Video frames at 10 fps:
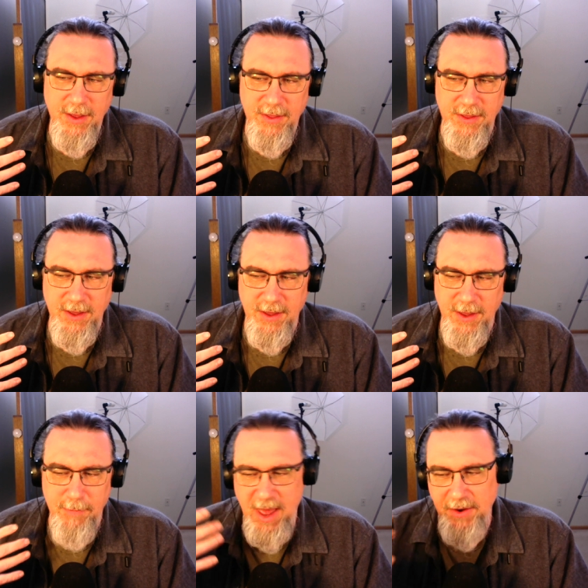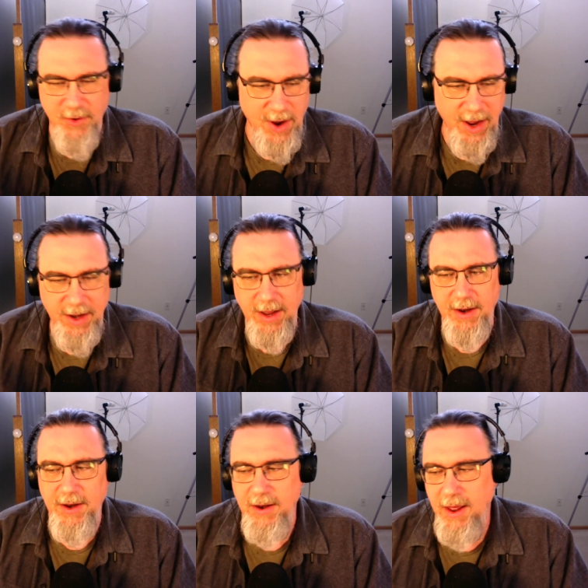the Mediterranean
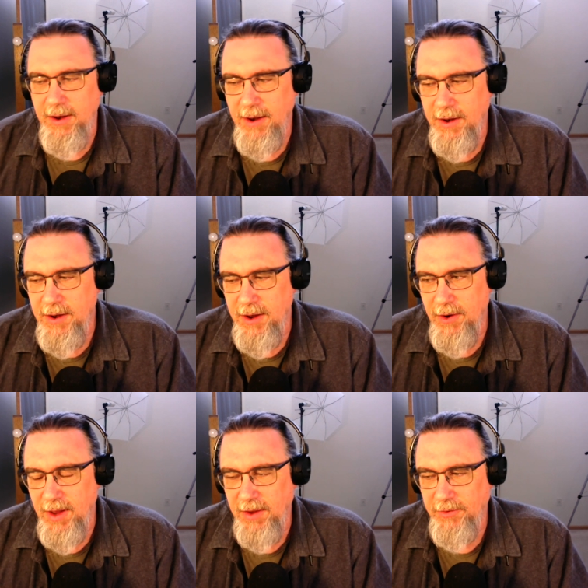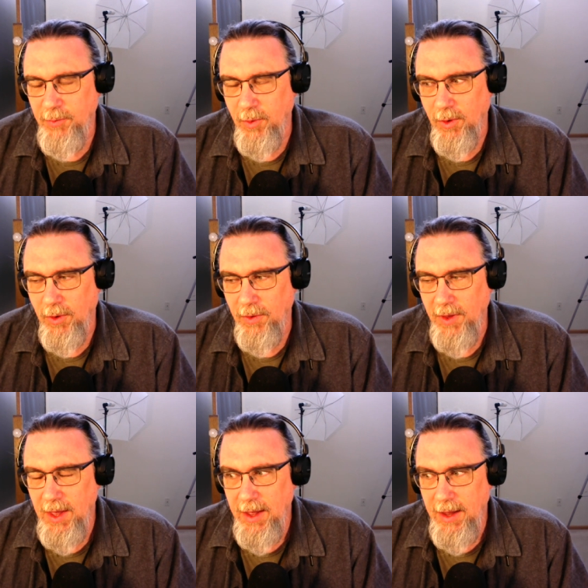and Near East world
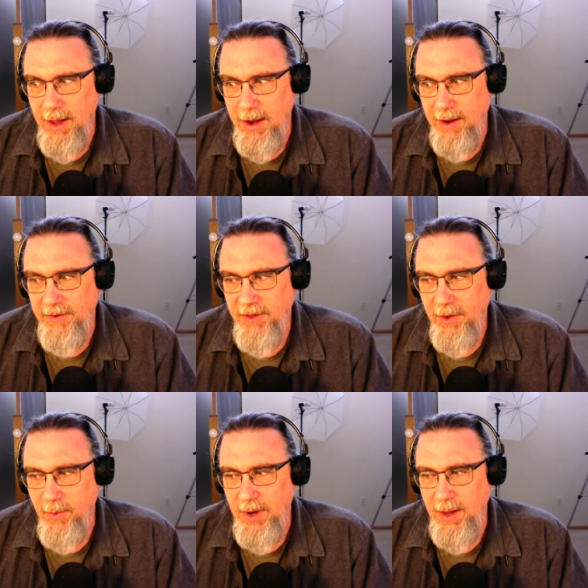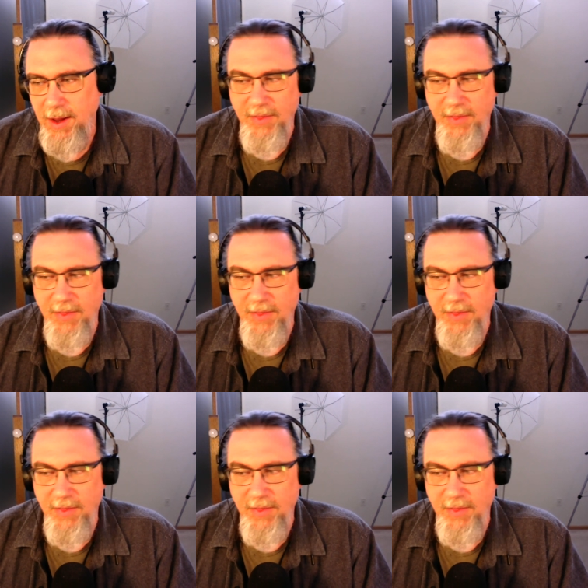in antiquity,